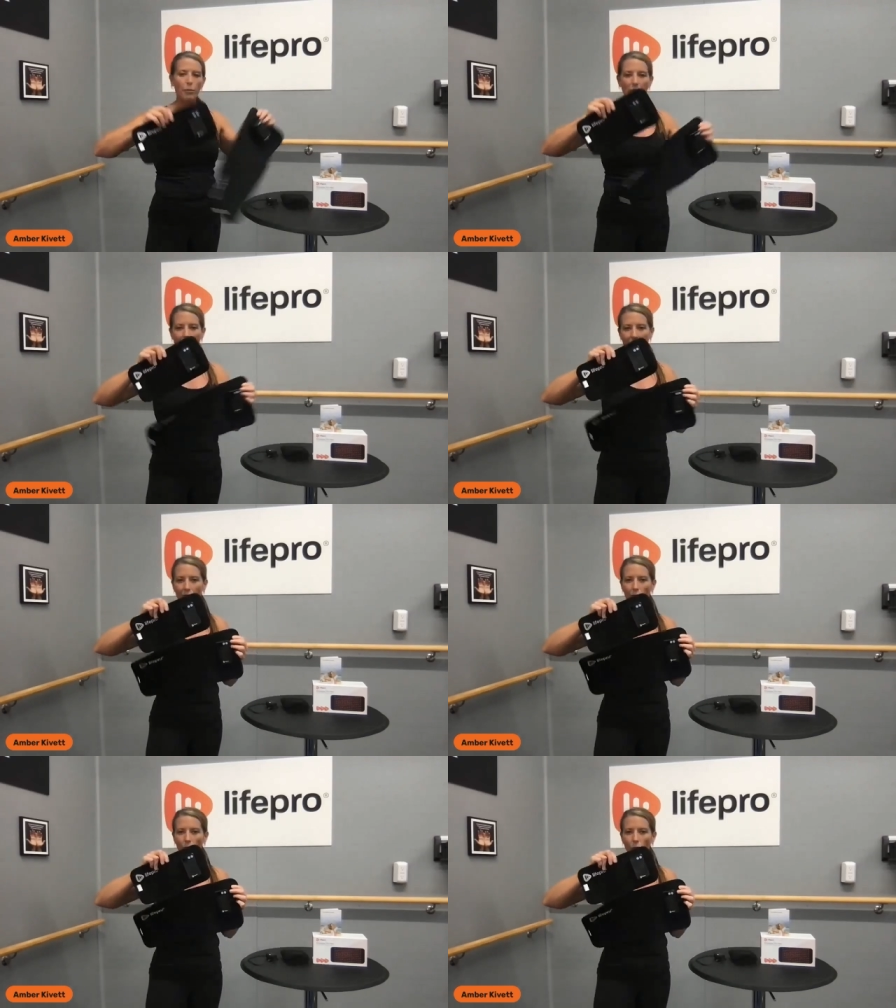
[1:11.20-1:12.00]
but
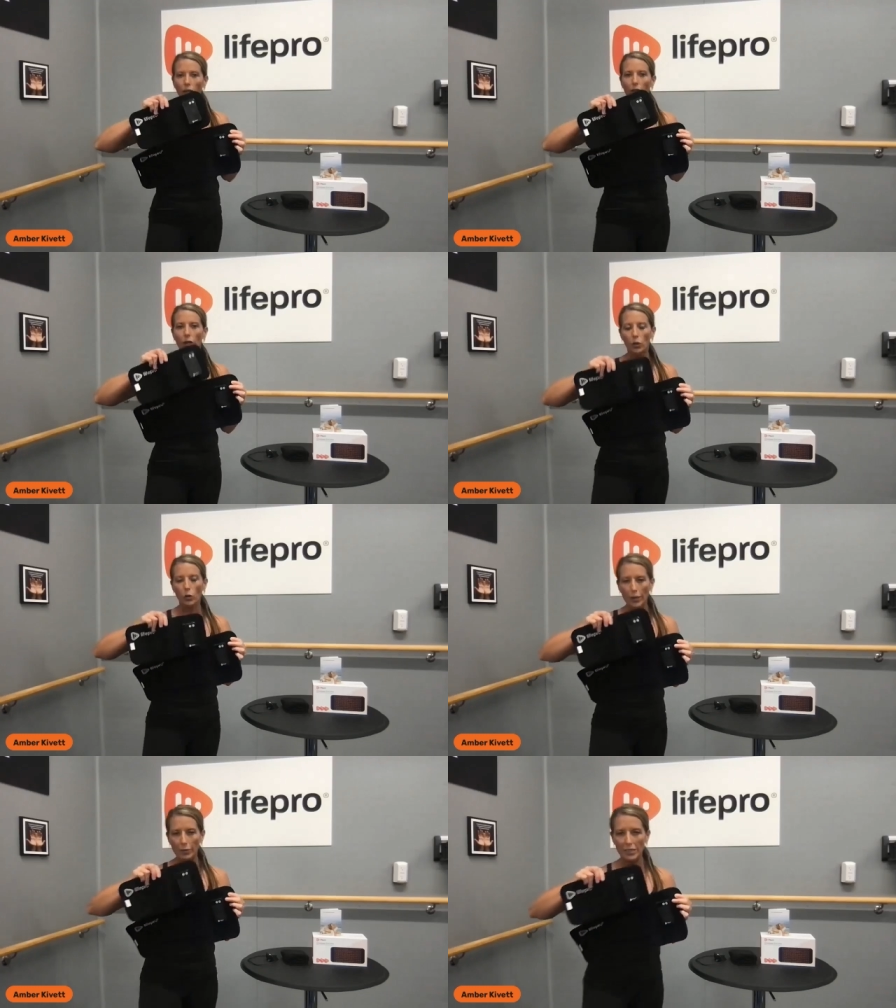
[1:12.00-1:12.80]
still
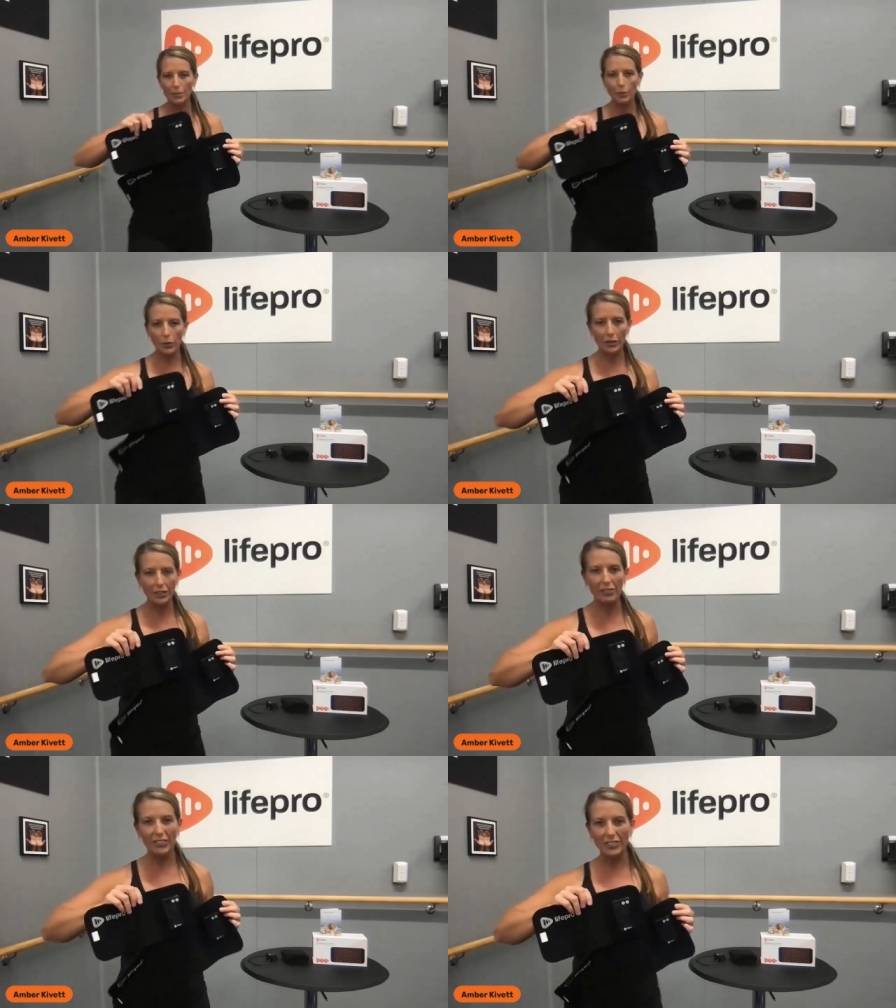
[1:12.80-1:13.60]
quite a bit smaller than
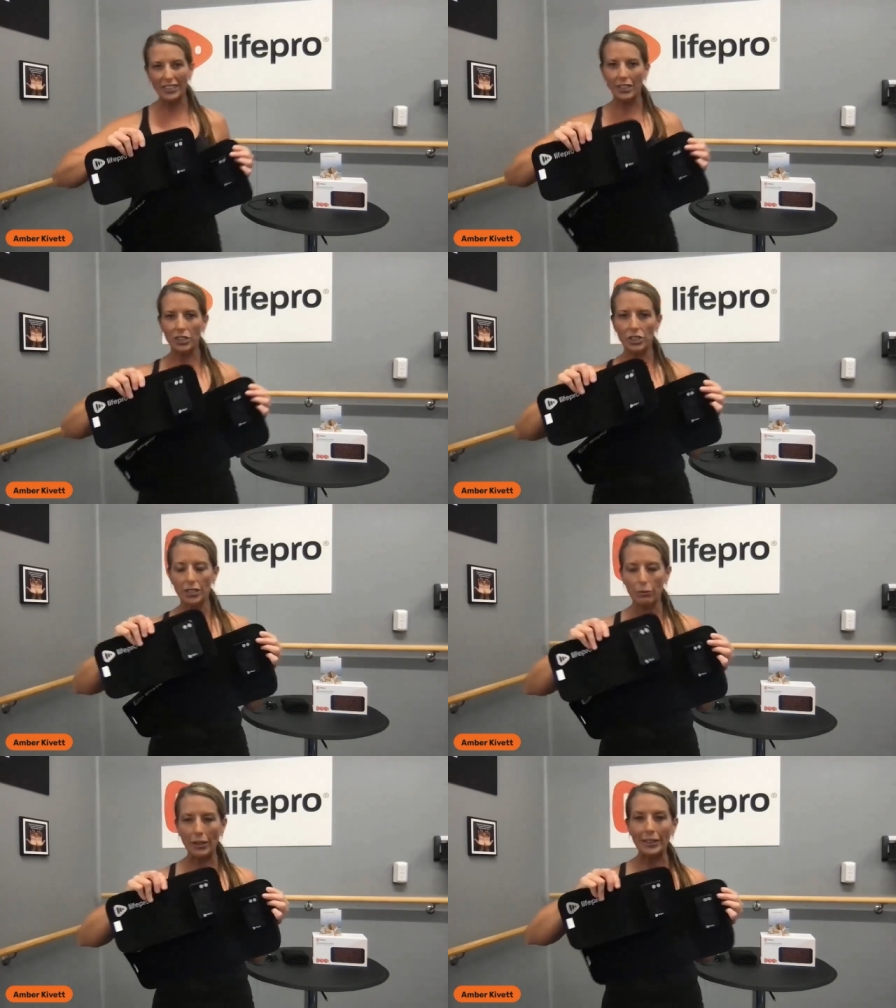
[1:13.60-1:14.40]
the 50-inch
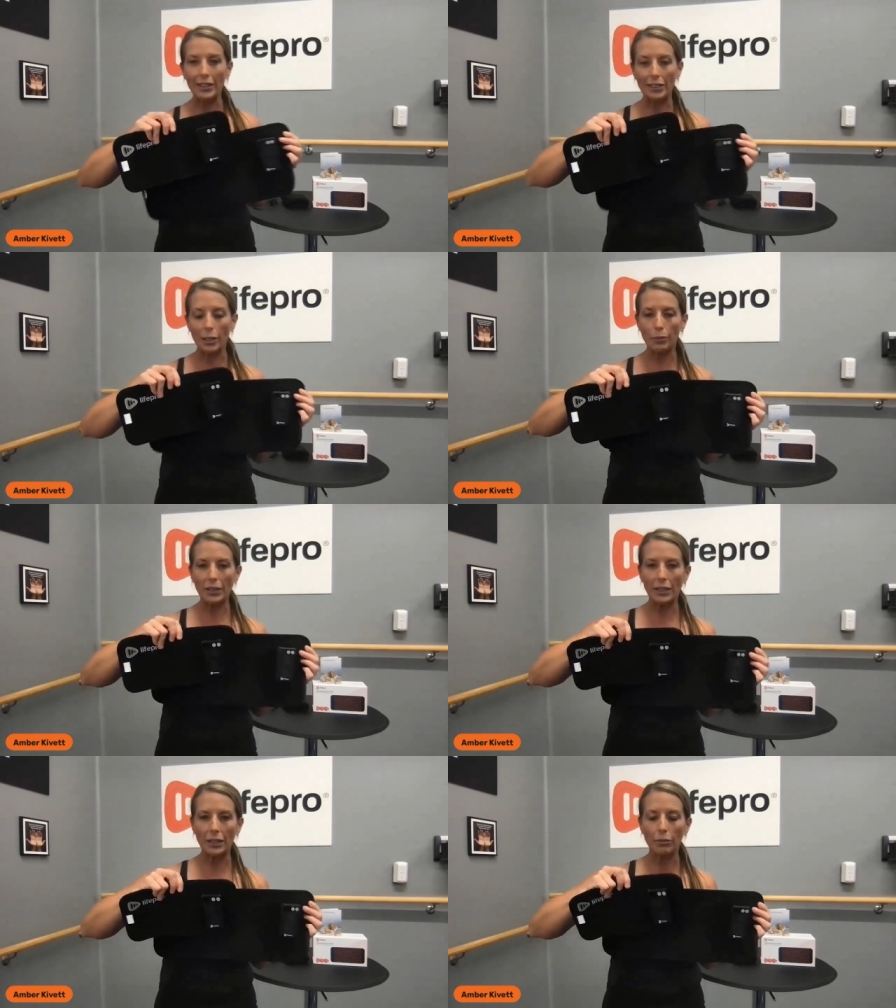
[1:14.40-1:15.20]
Red Light
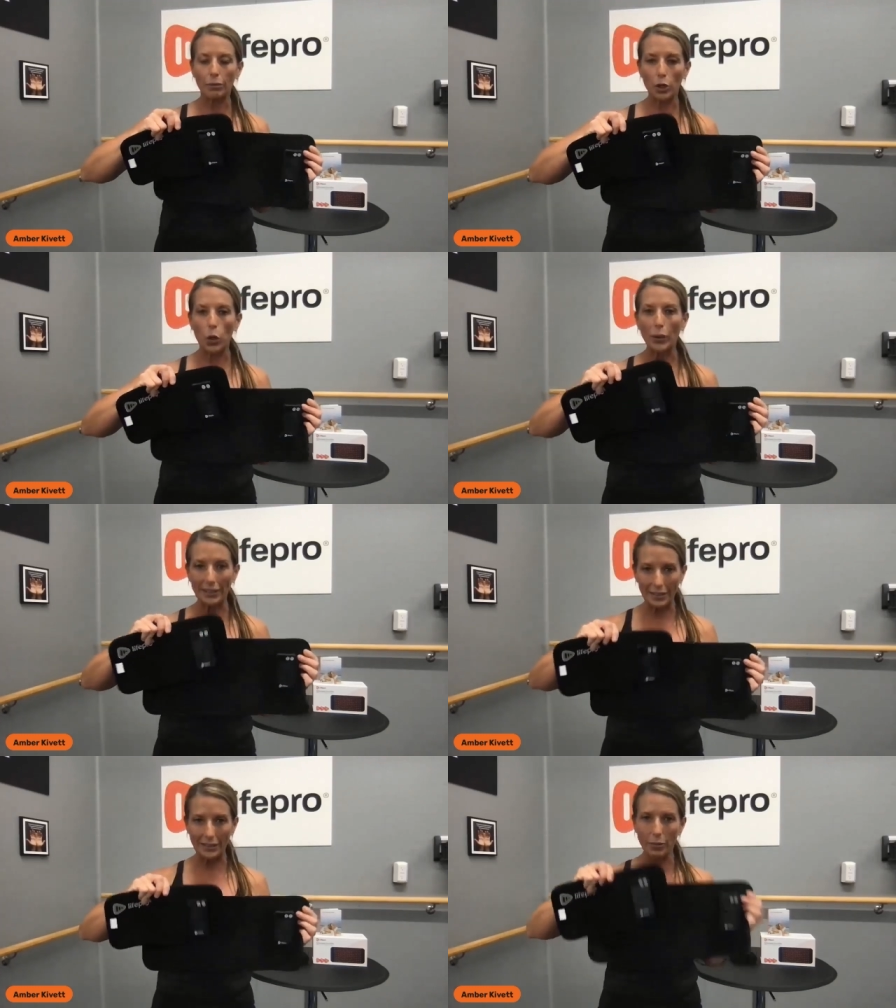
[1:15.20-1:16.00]
Therapy Pro
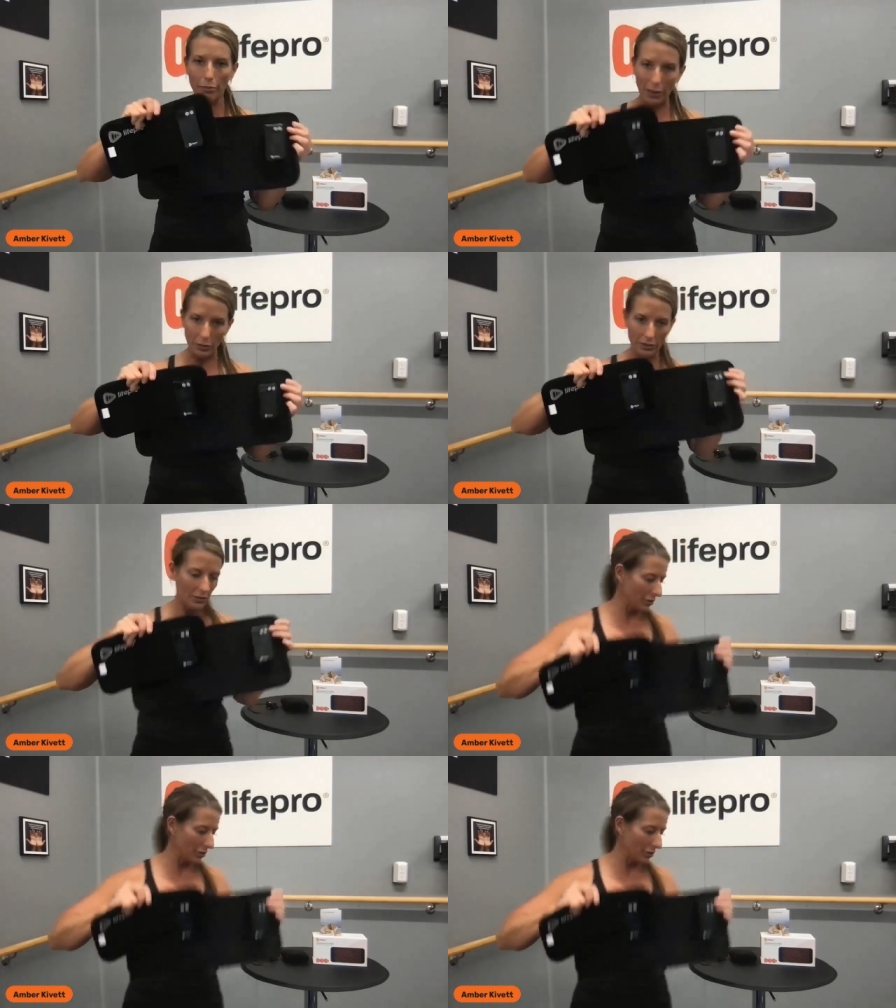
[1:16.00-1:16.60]
Elite belt.